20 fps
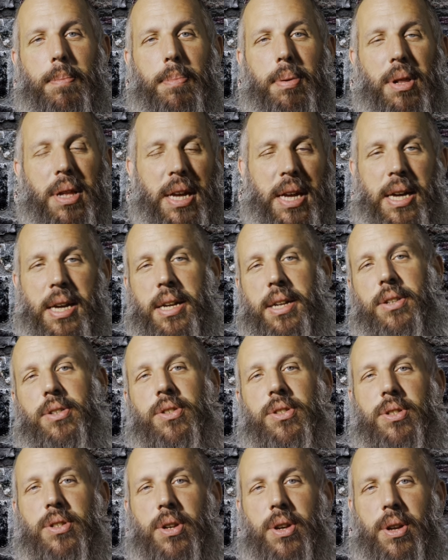
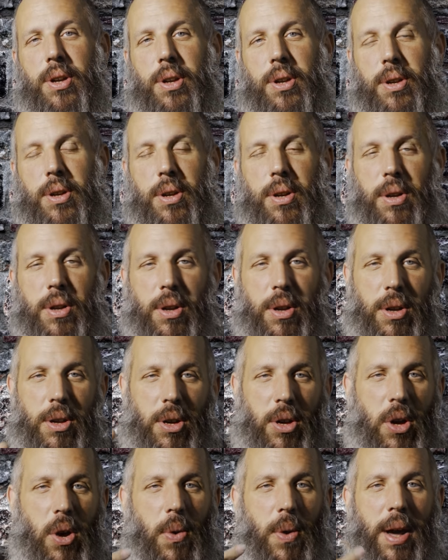please
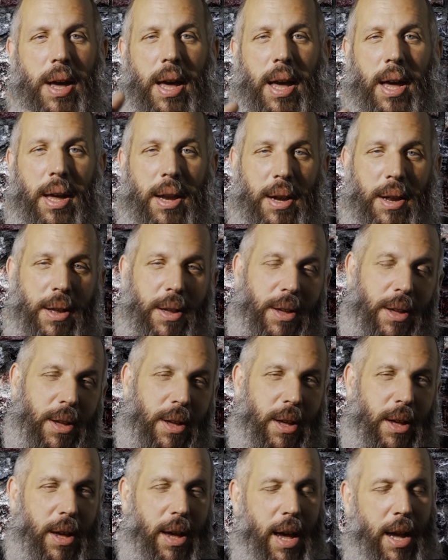go ahead.
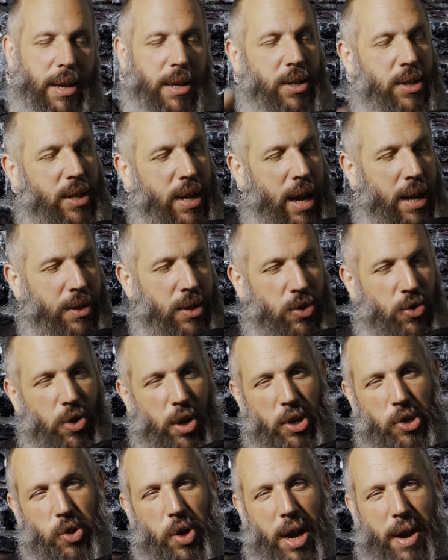Head to
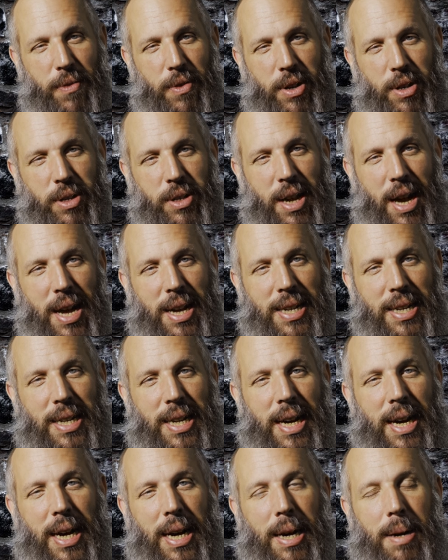
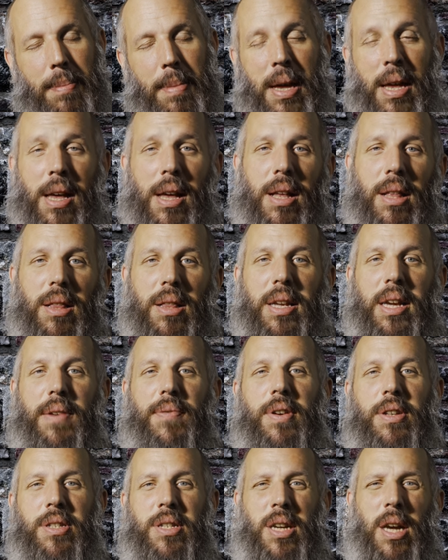scottthetruckdriver.com,
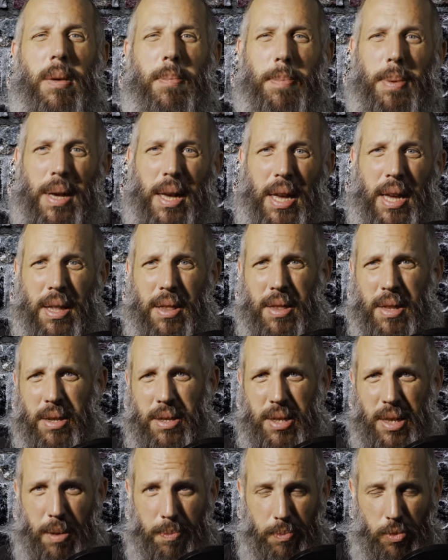leave a tip in
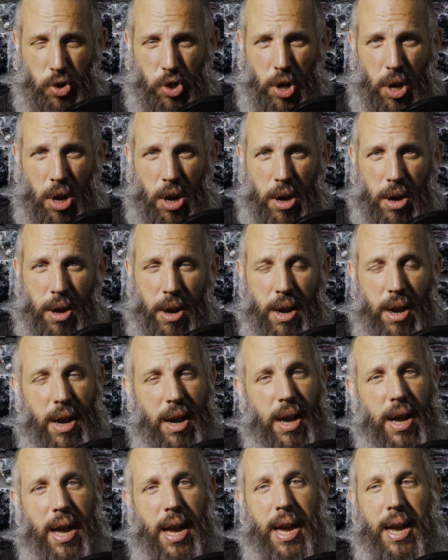the tip jar,
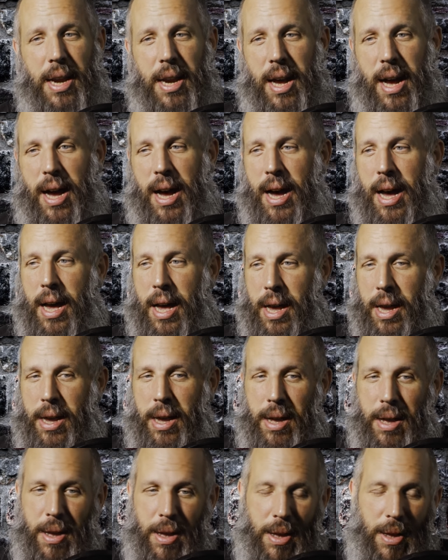and
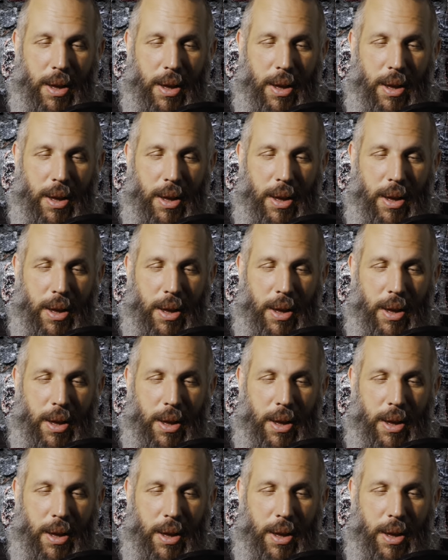I